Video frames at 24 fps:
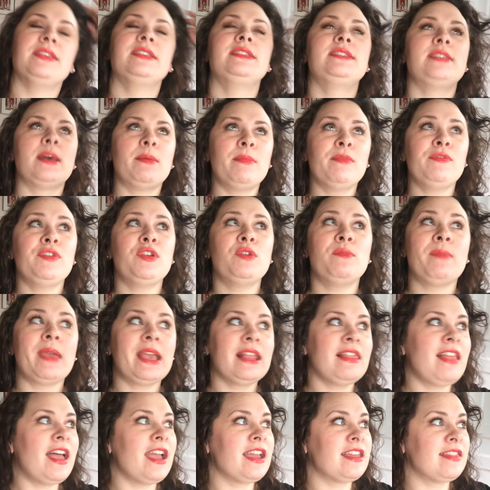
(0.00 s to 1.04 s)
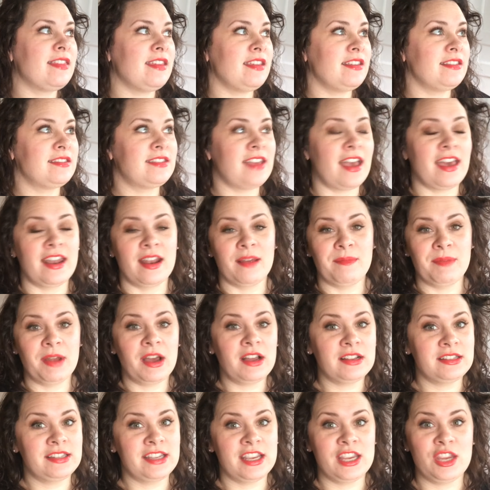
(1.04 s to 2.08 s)
Some of you may like these, and I'm
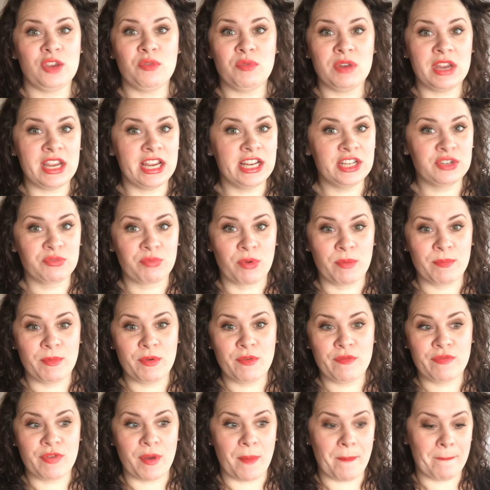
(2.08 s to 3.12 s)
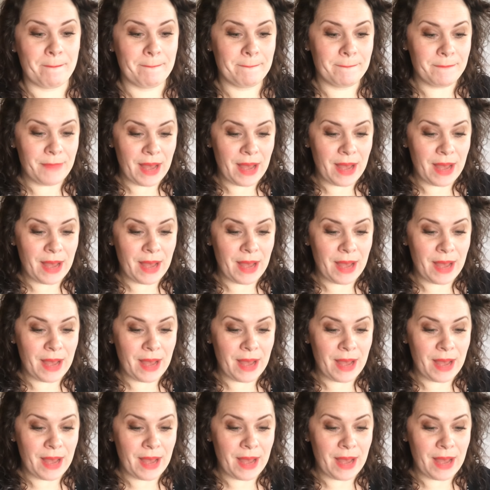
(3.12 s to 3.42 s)
not saying you need to remove them,